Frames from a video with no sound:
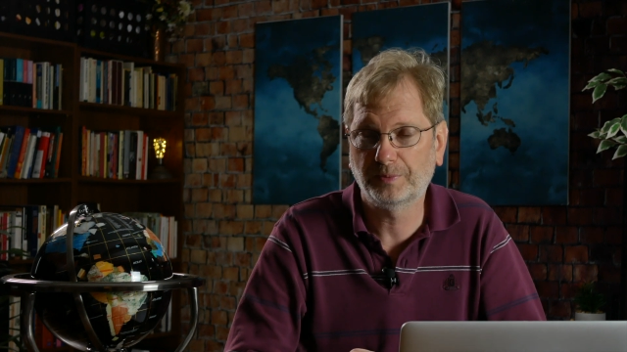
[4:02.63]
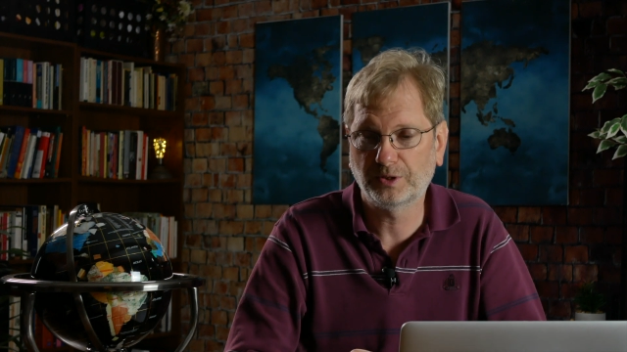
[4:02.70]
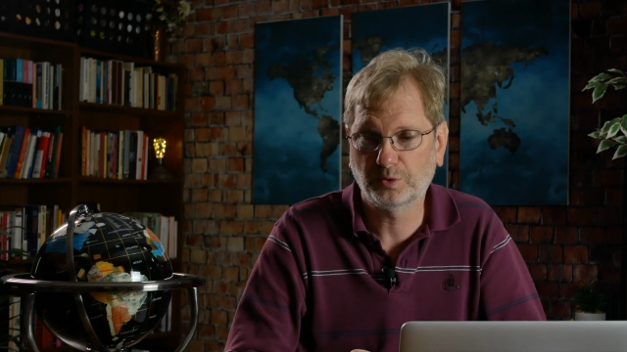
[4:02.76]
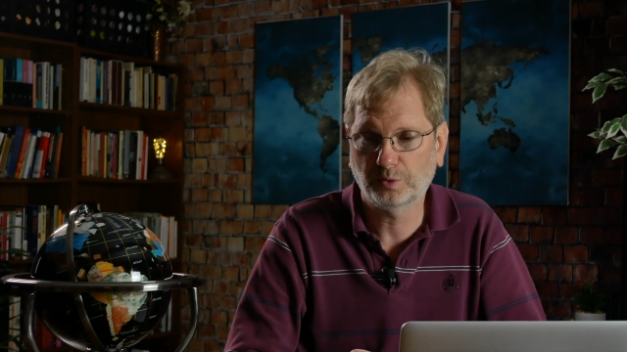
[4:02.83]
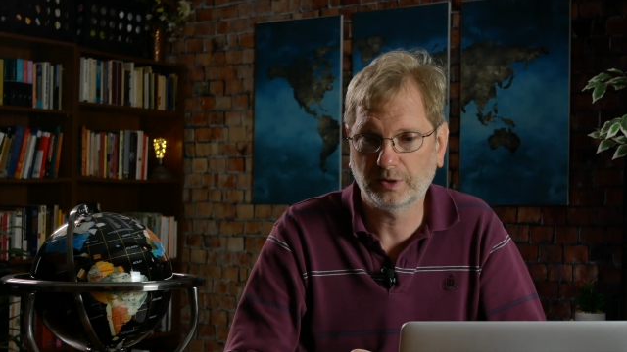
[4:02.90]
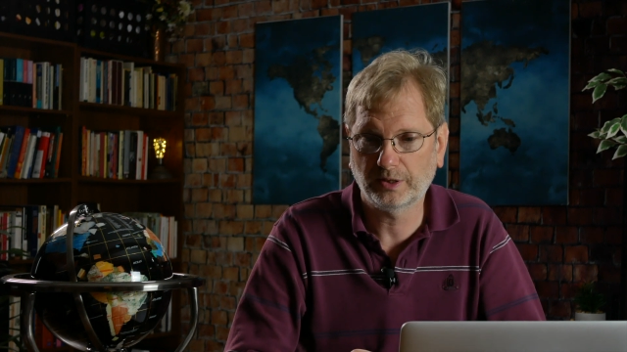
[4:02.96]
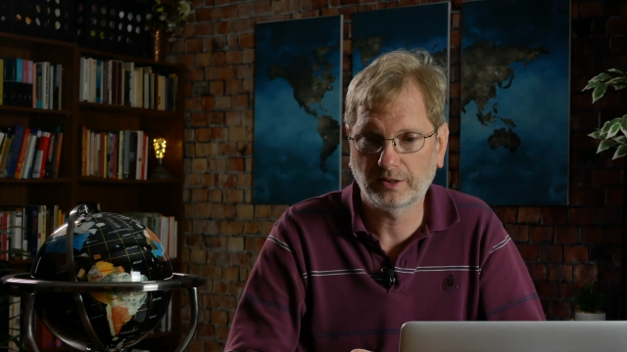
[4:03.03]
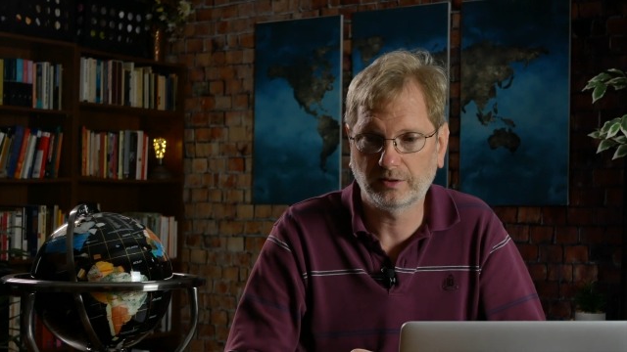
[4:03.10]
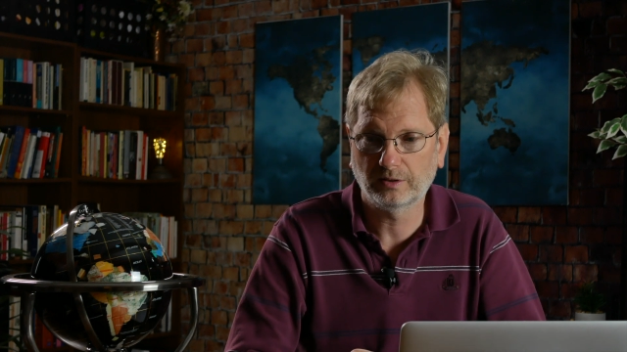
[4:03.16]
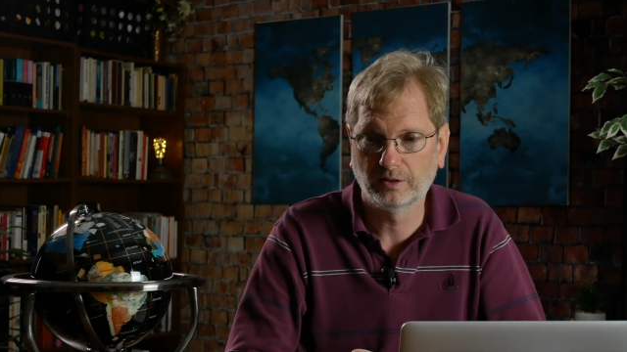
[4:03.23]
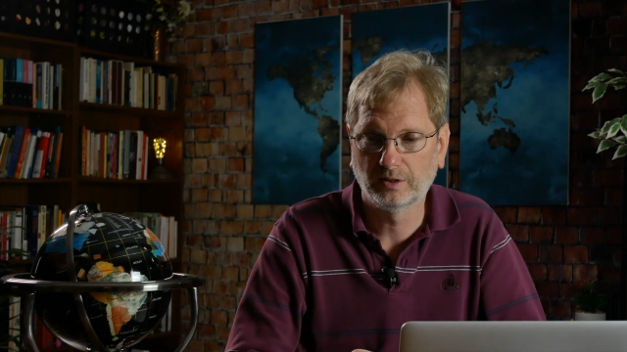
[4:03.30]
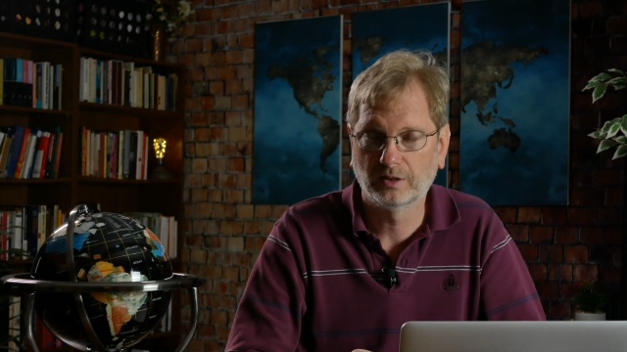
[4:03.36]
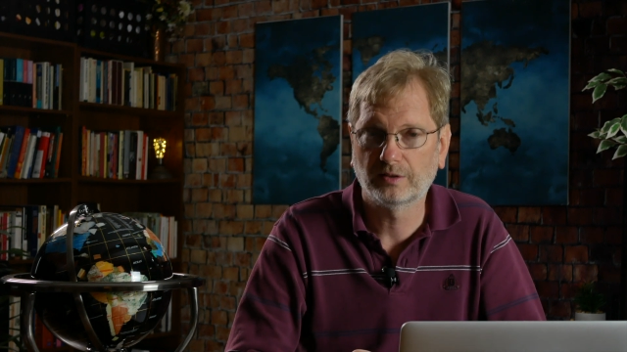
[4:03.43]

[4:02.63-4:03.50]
between